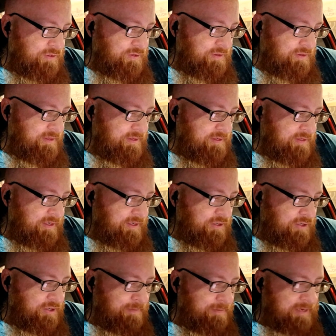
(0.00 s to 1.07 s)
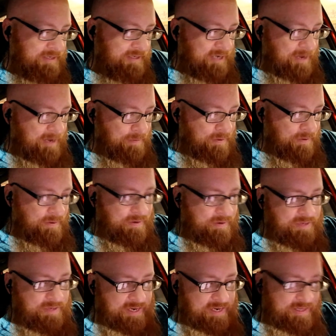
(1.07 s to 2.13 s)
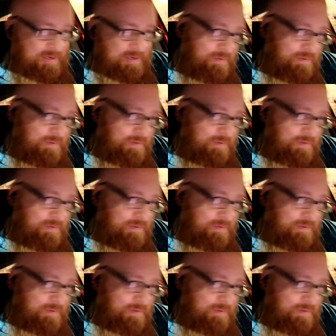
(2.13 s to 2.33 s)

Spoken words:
Let's see, Shipped has a couple orders. Anything